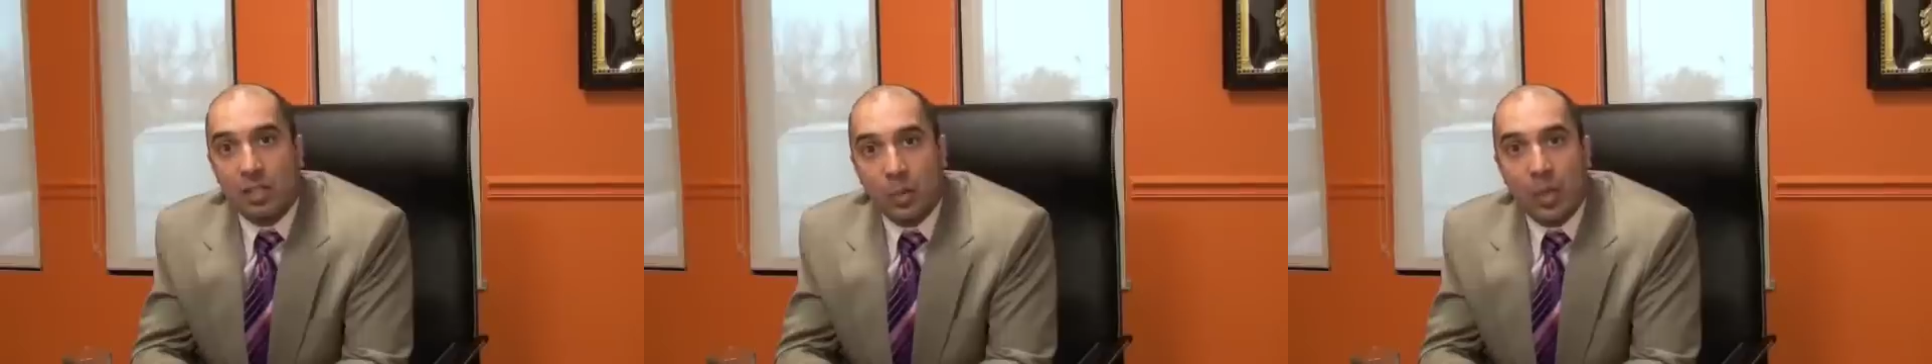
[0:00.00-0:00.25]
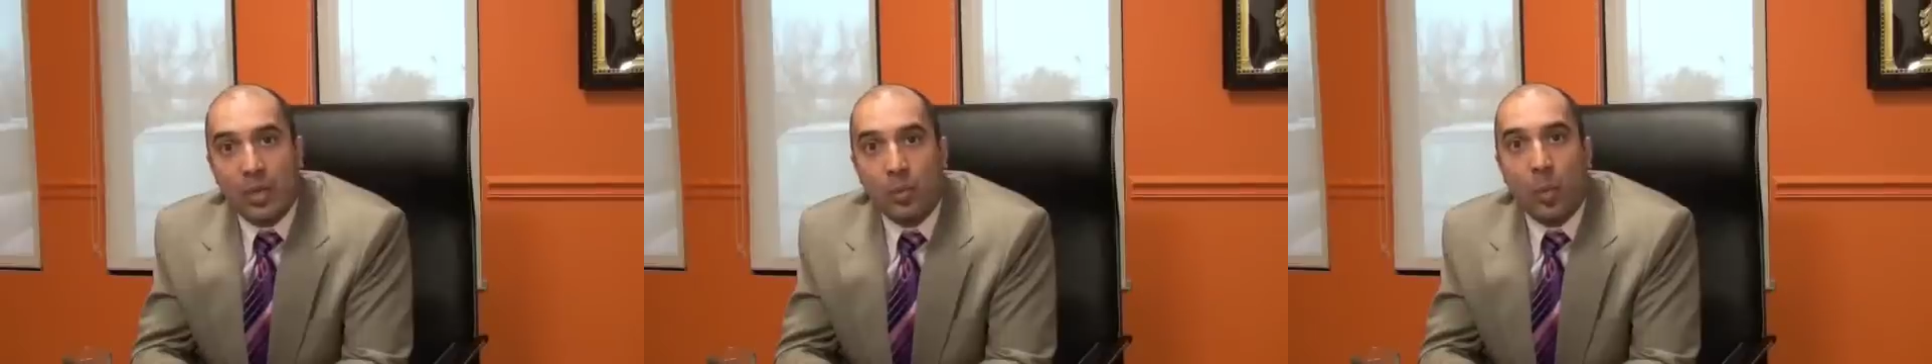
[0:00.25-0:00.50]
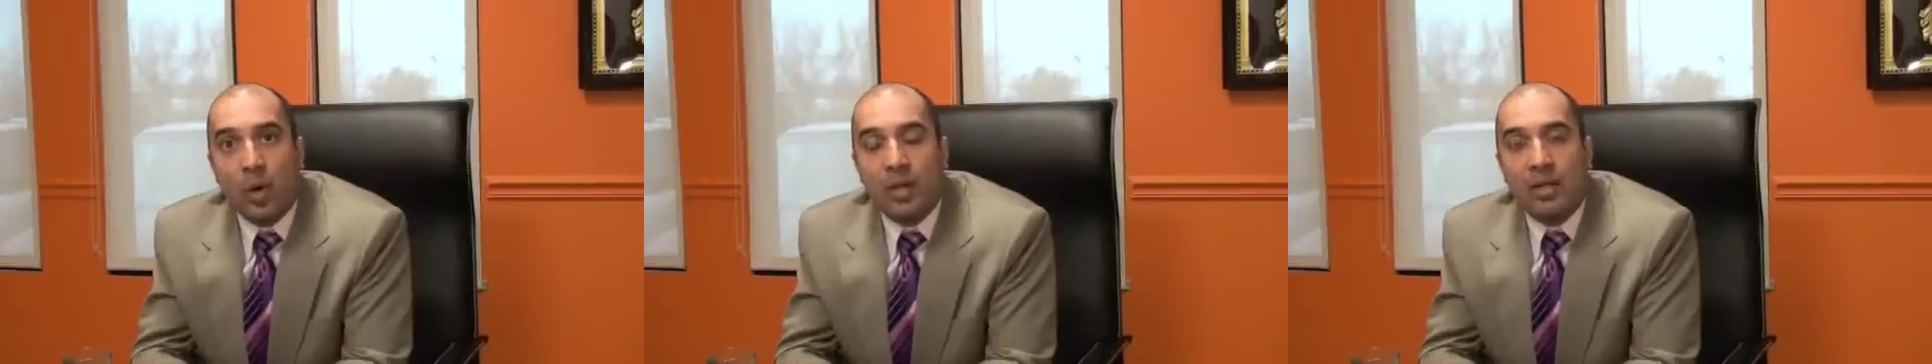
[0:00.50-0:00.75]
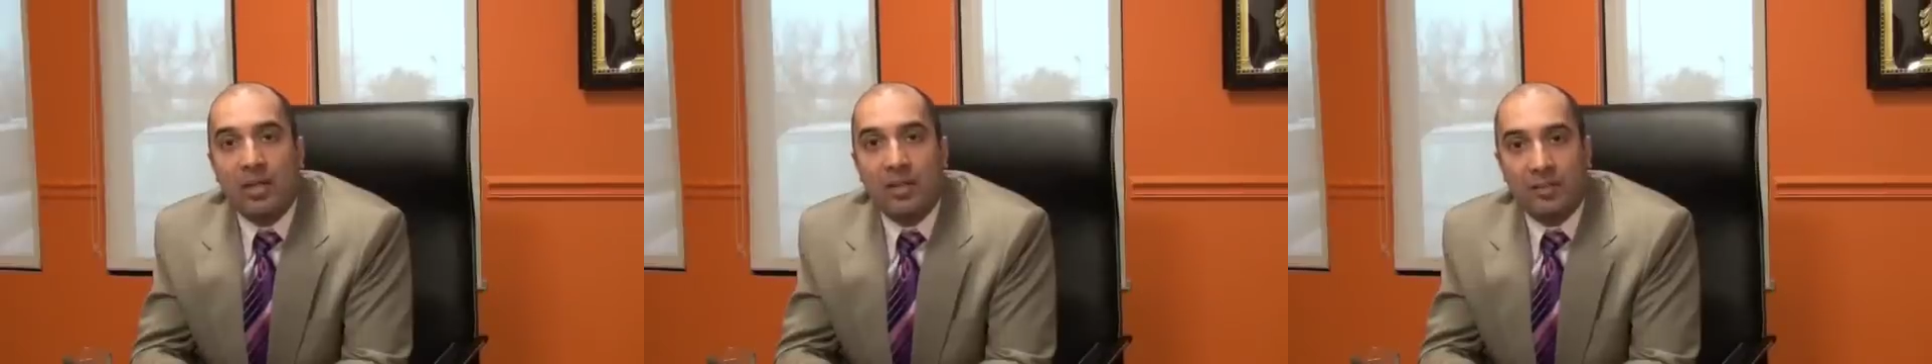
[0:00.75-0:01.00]

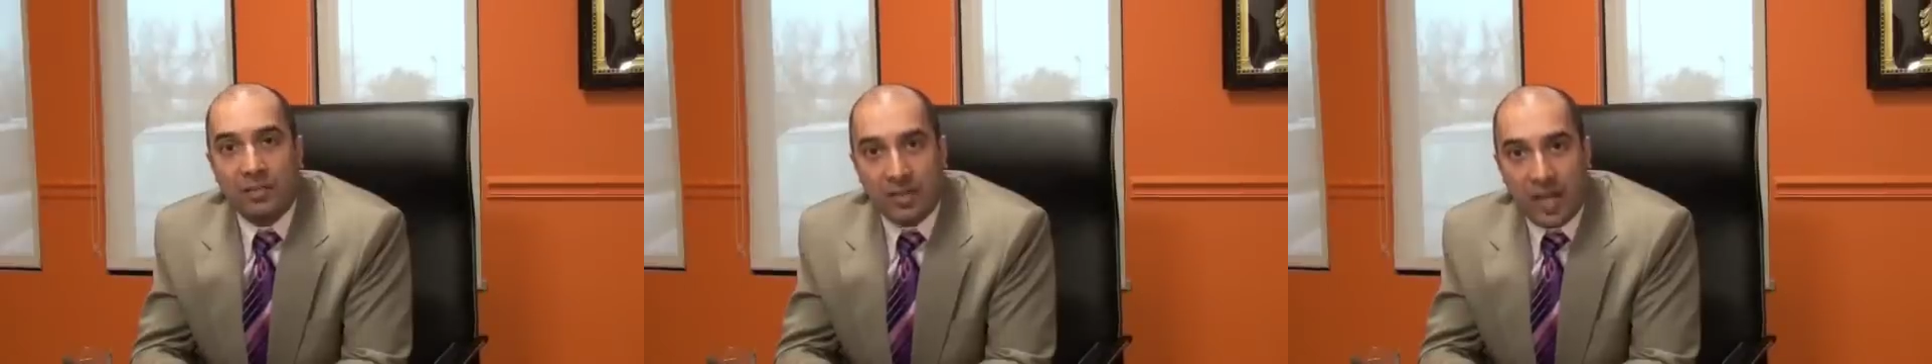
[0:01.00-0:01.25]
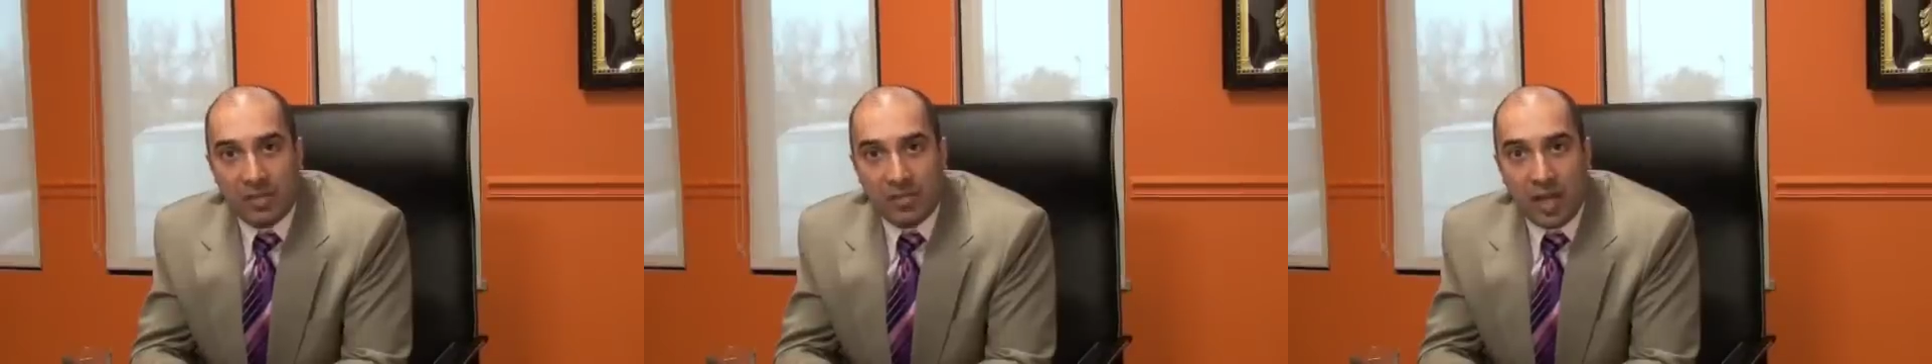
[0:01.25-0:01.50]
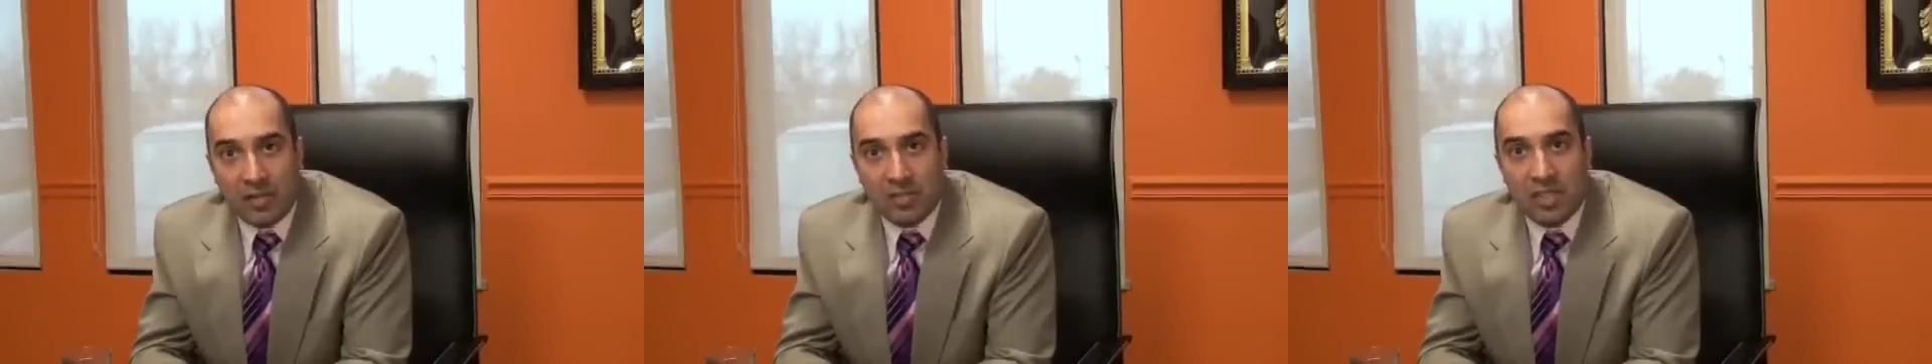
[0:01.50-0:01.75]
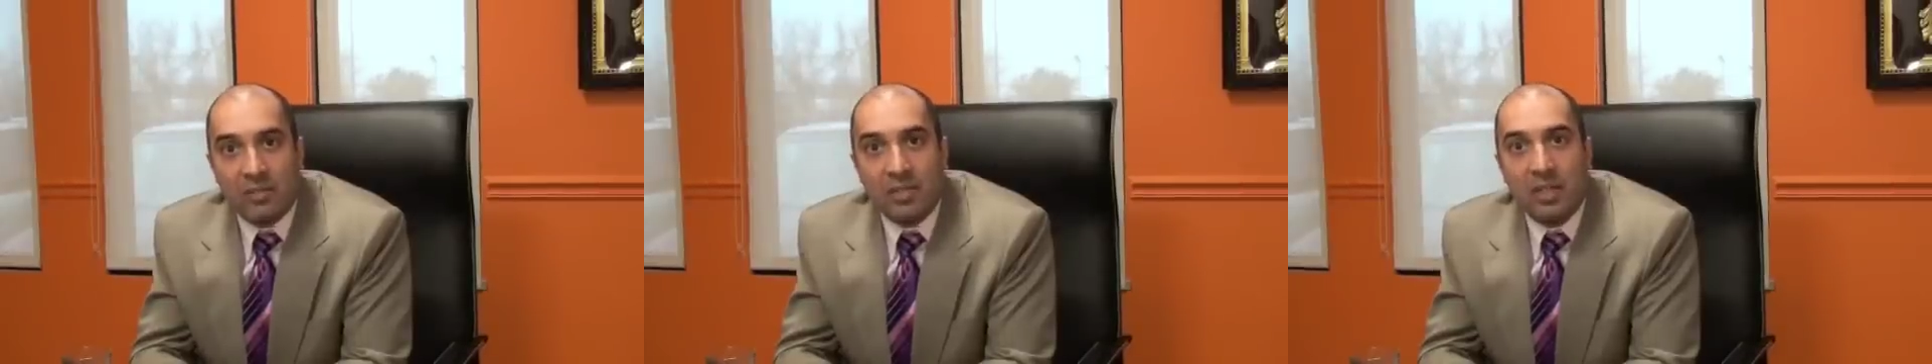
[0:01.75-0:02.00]

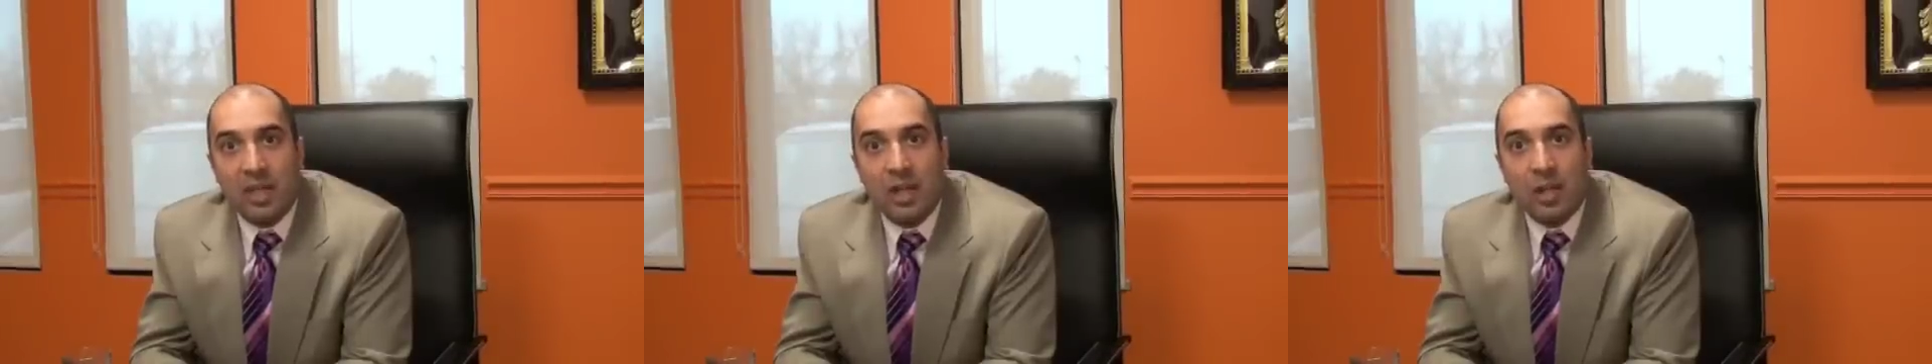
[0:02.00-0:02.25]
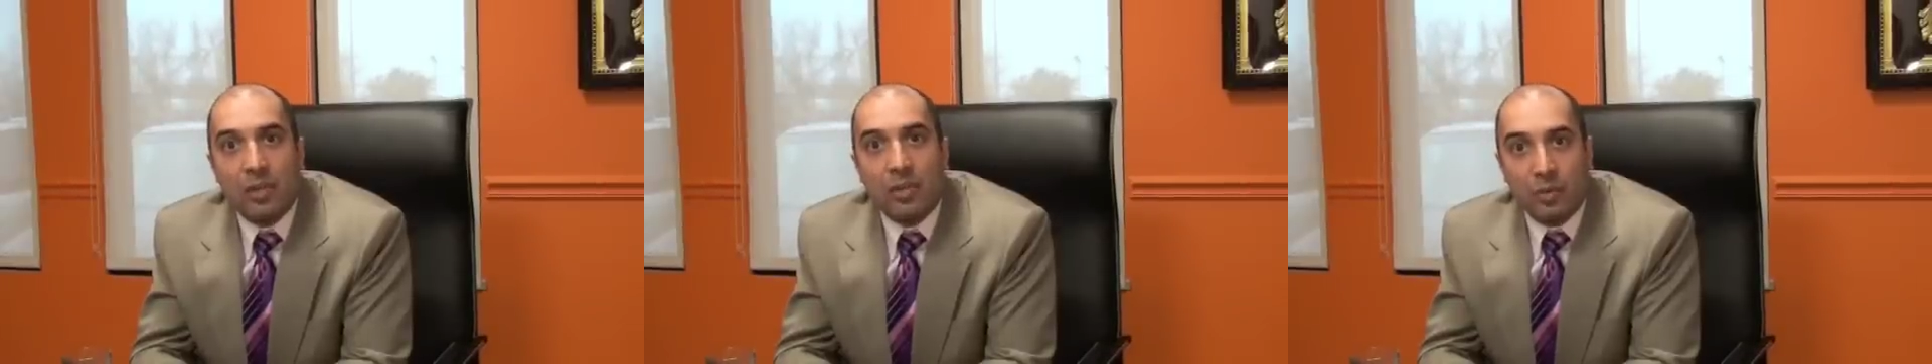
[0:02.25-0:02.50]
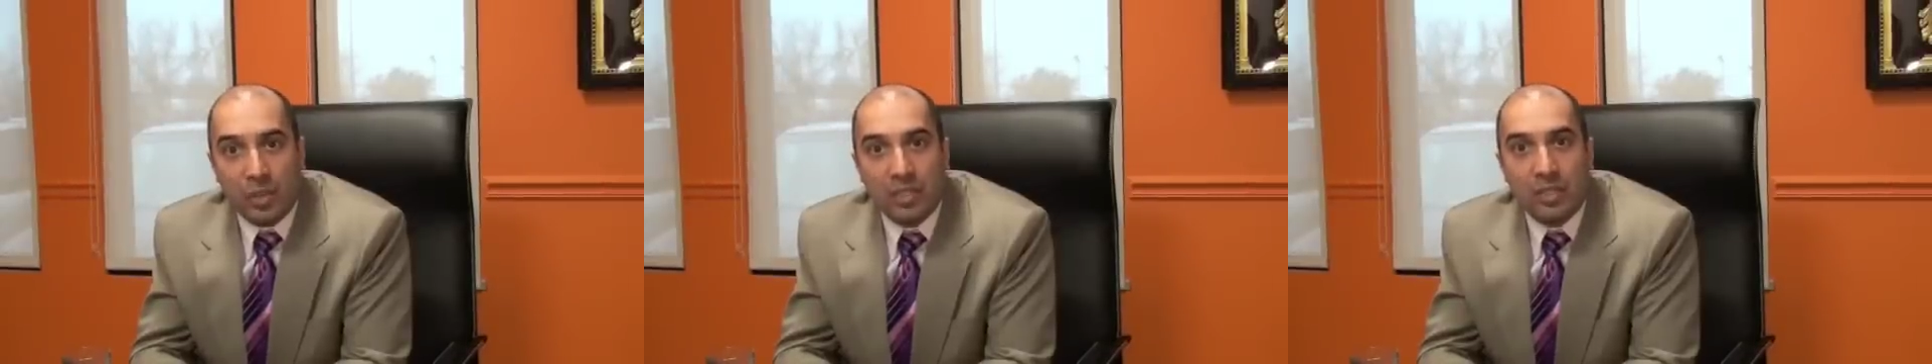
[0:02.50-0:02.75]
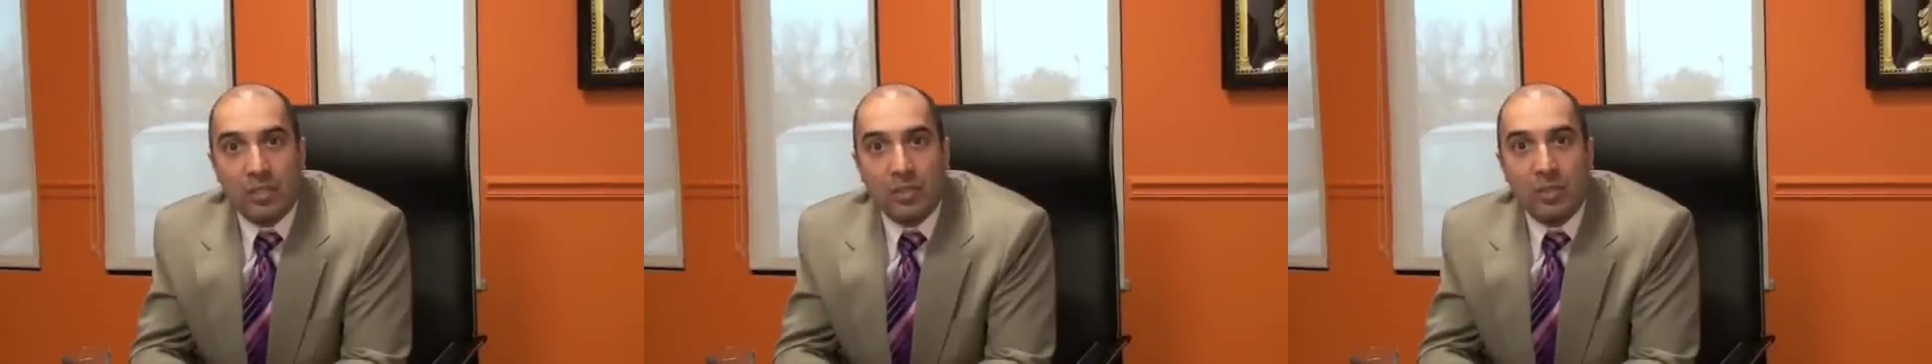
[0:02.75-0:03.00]

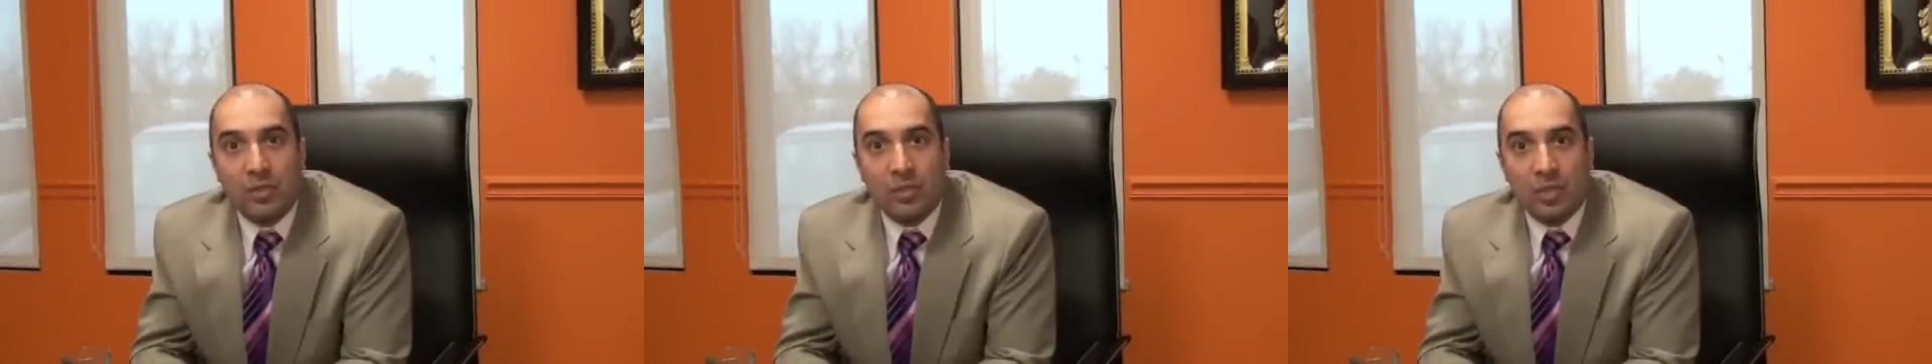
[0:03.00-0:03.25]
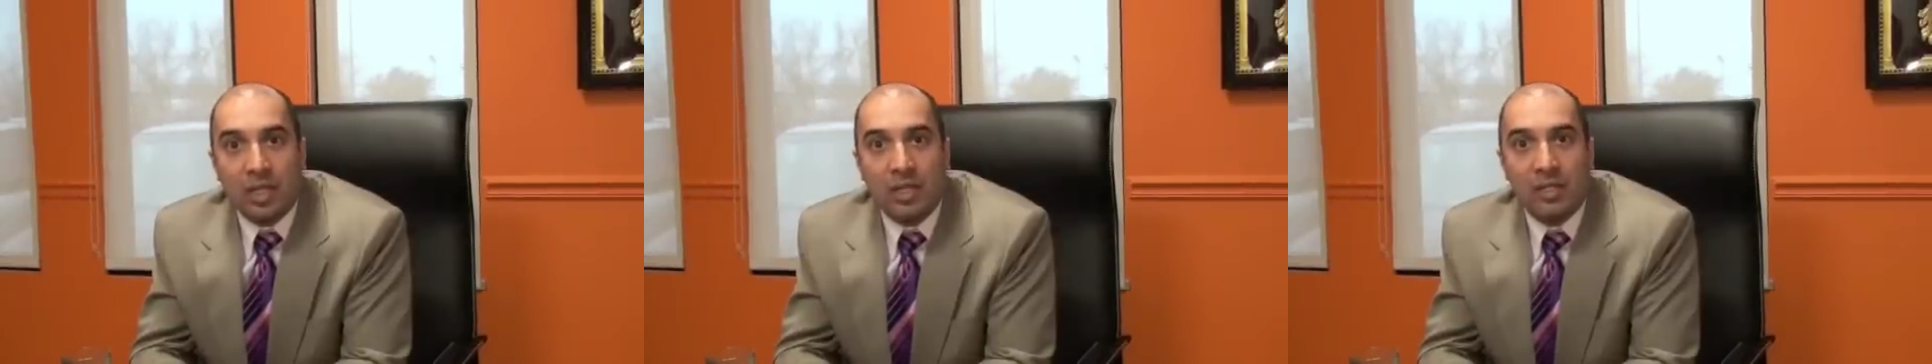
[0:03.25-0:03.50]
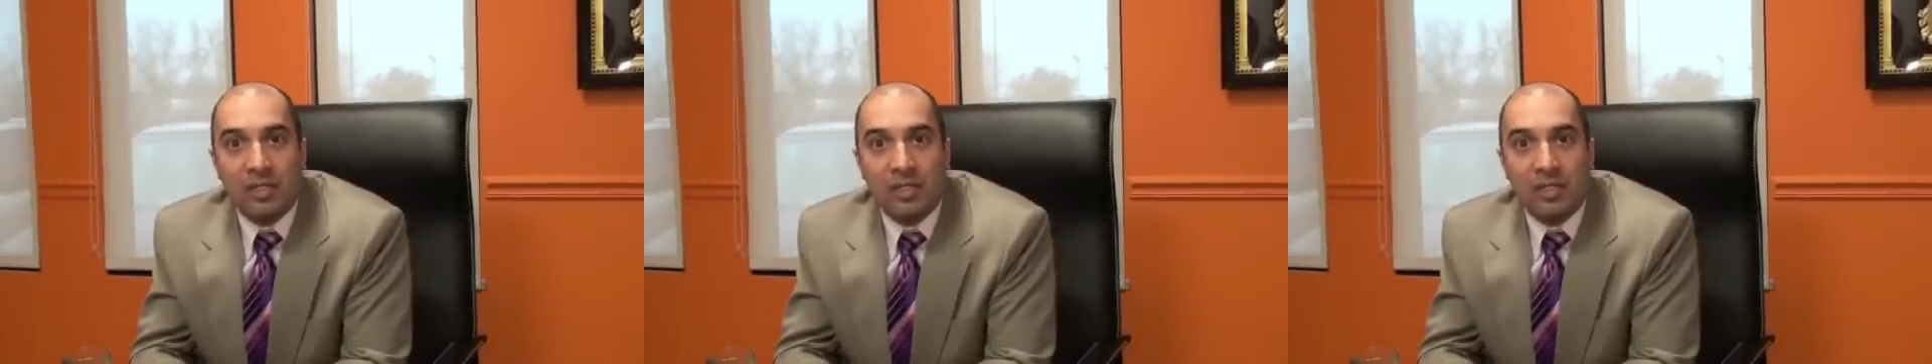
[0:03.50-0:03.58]
281-557-3223